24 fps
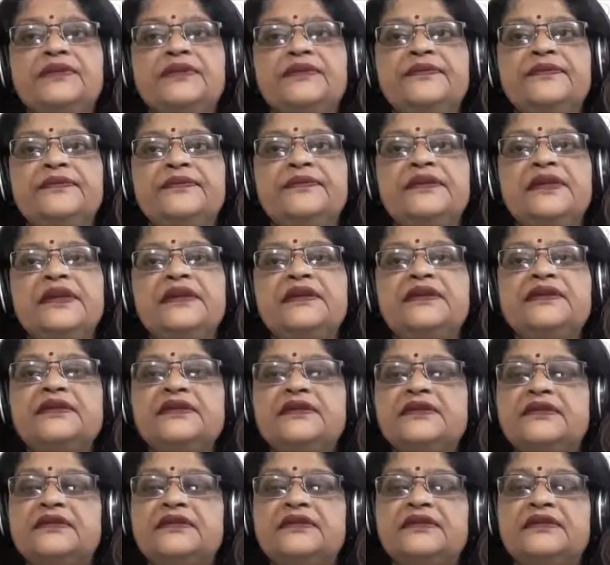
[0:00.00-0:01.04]
They
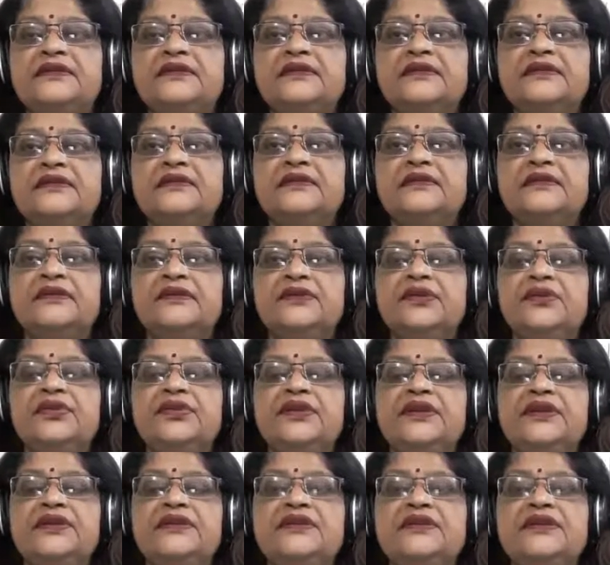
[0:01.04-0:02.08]
hear.
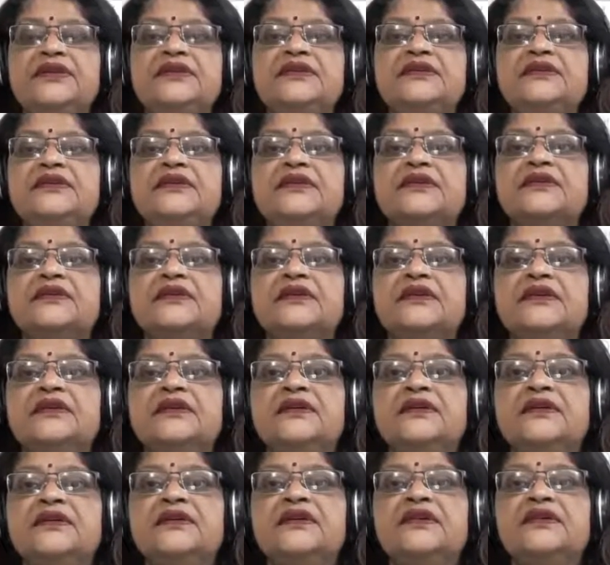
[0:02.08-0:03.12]
Okay, they hear.
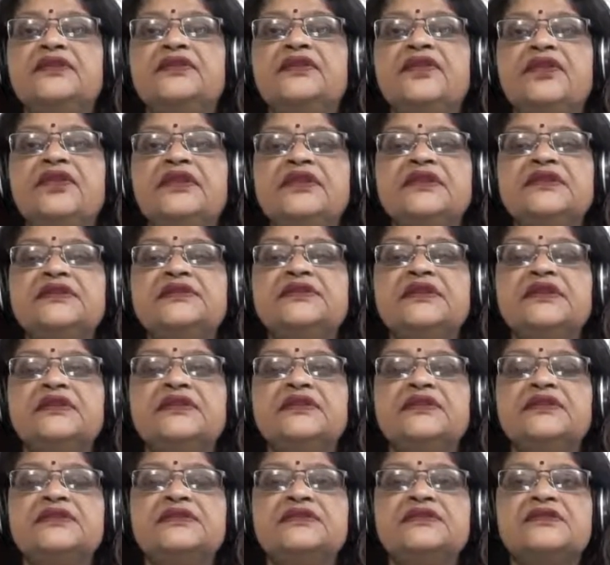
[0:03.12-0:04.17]
The audience are
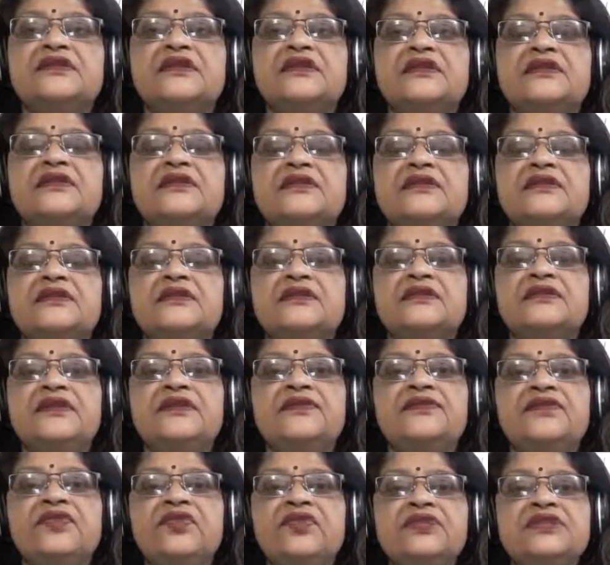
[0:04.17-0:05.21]
they
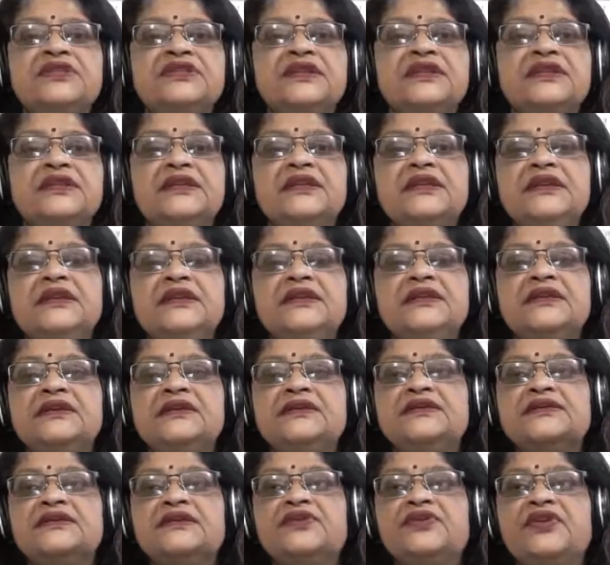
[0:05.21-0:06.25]
watch and they hear.
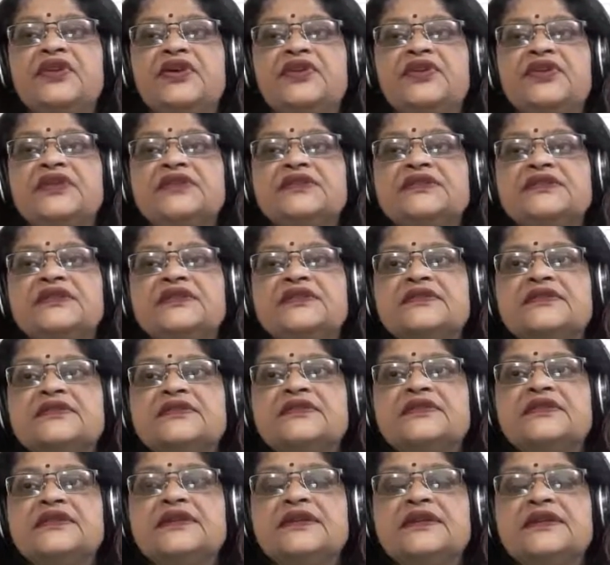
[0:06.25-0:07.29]
So audience are
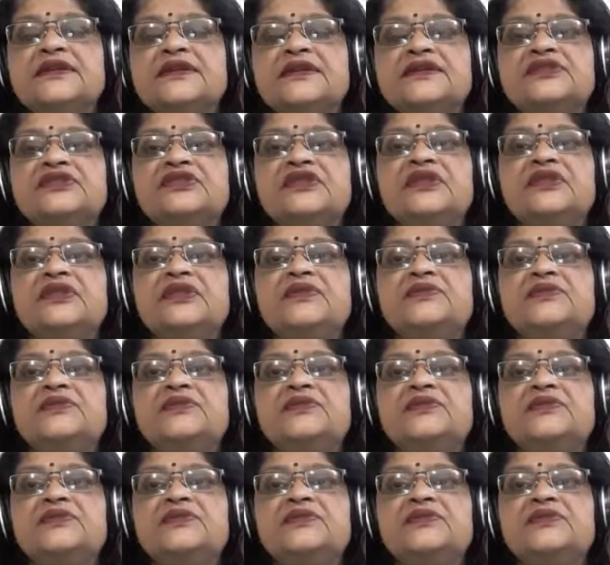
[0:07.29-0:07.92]
sitting at the stadium.